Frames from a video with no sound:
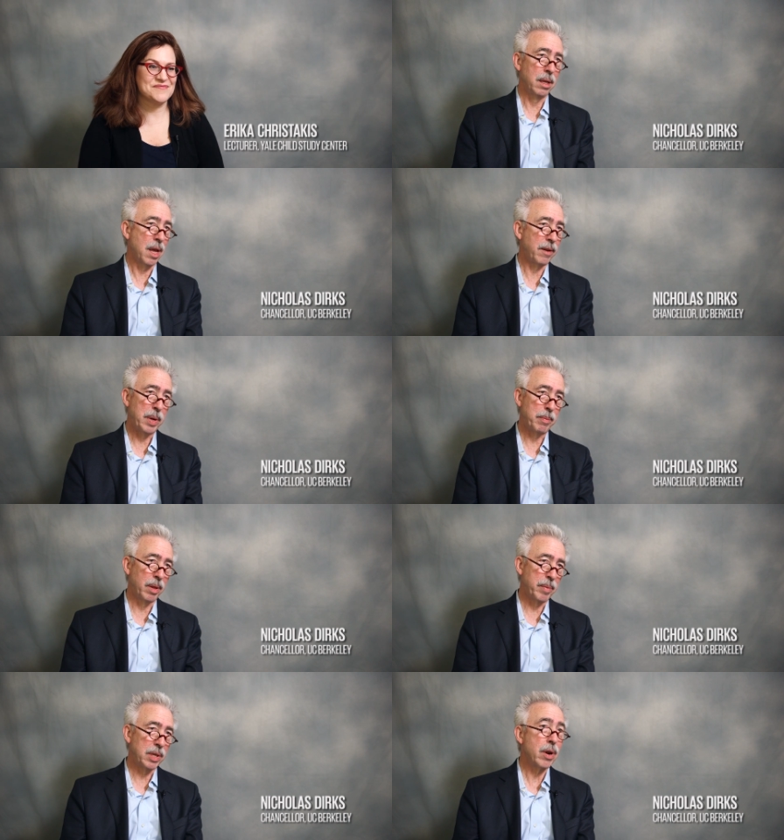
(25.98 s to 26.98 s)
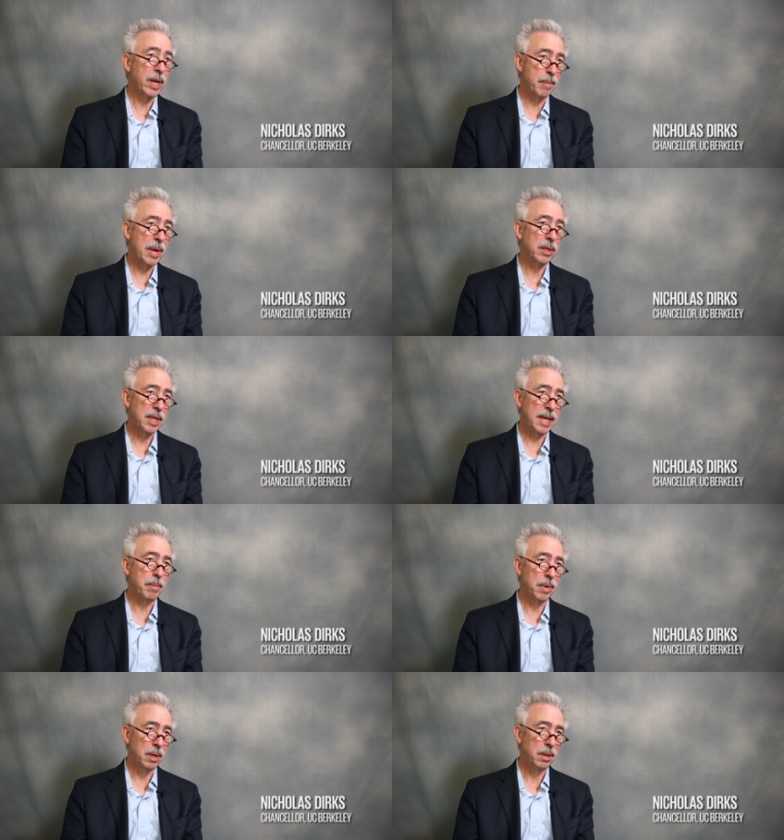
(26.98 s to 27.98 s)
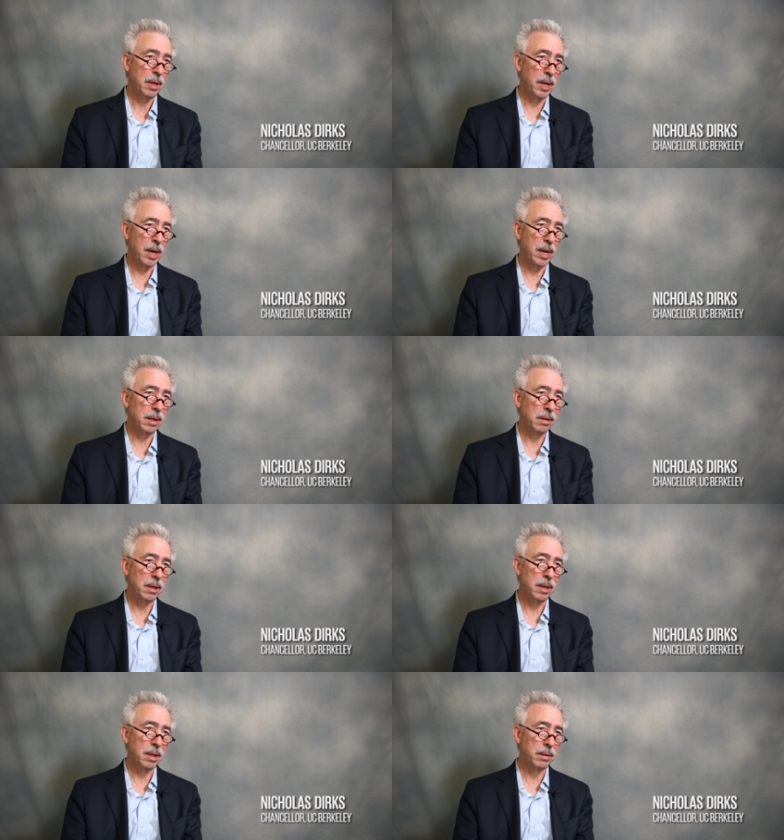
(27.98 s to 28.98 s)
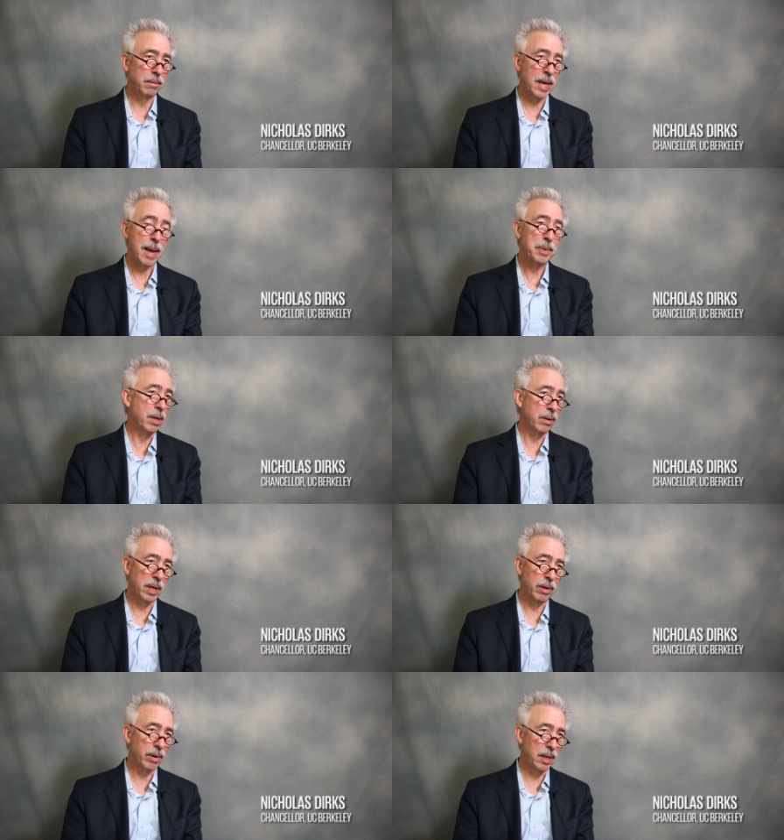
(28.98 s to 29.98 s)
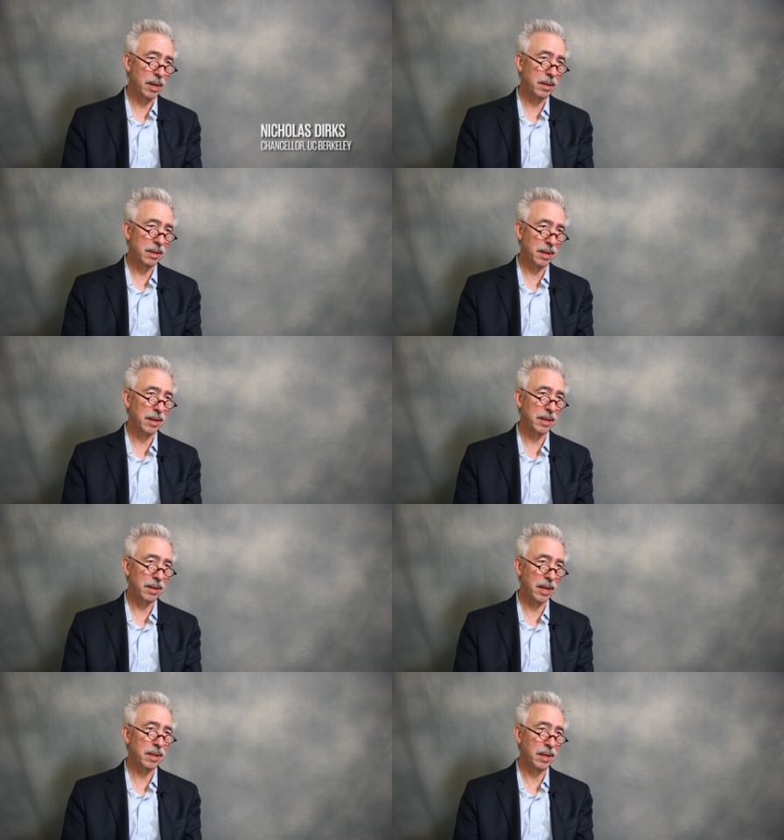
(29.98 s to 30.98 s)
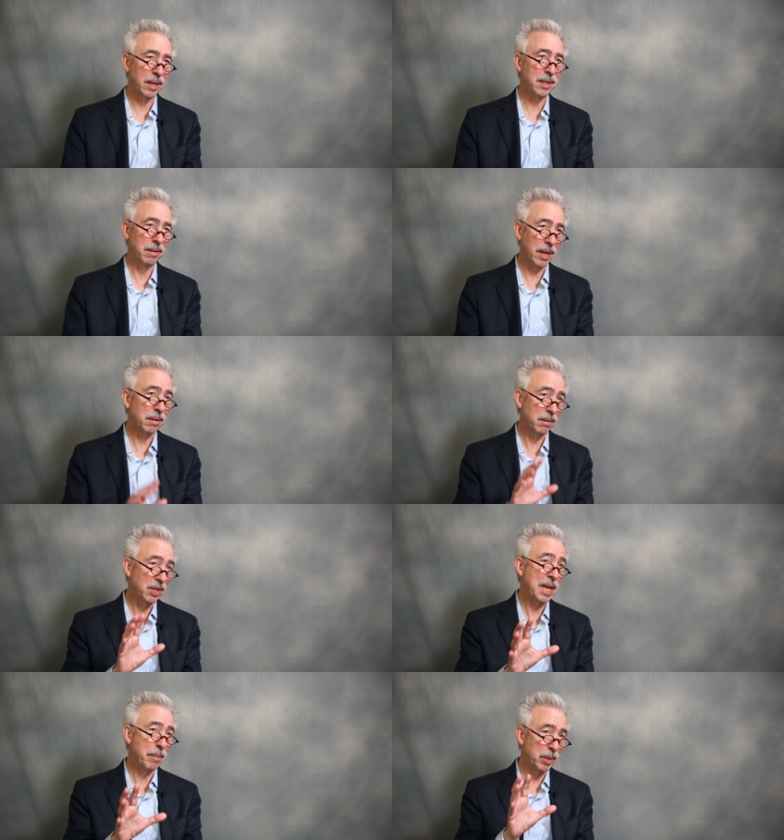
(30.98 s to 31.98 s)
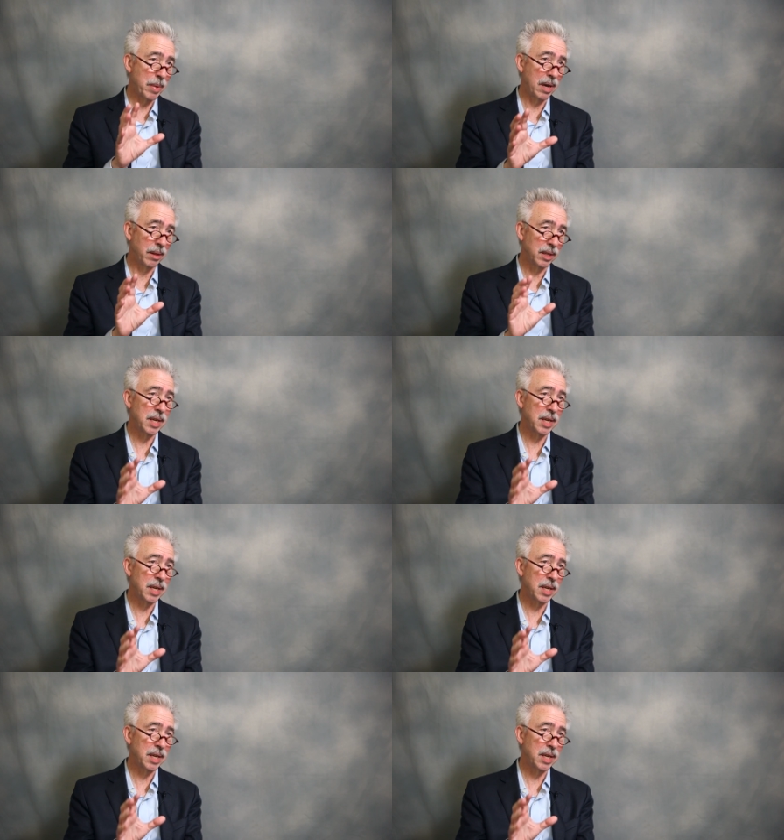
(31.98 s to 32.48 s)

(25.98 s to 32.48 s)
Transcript: A lot of people have been talking about STEAM, and I absolutely agree that, that STEAM is better than